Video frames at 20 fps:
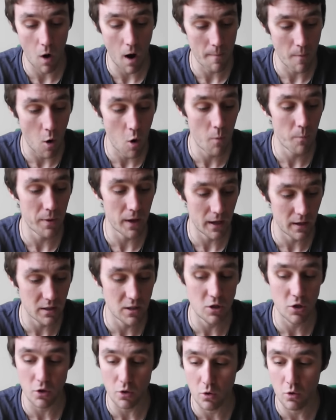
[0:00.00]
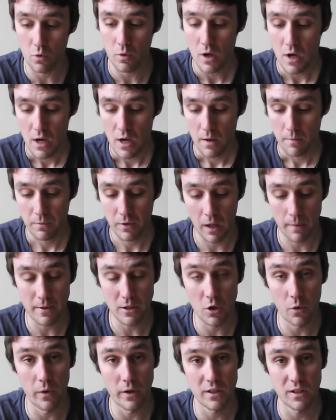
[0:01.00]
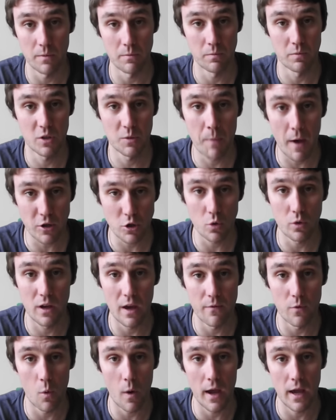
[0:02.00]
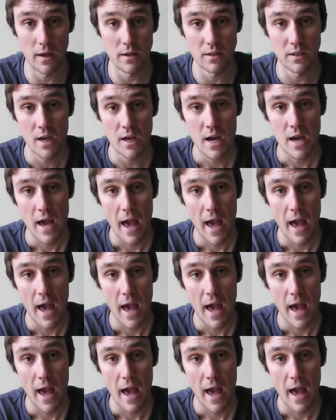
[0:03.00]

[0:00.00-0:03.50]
I'm hoping to going to be doing some special giveaways,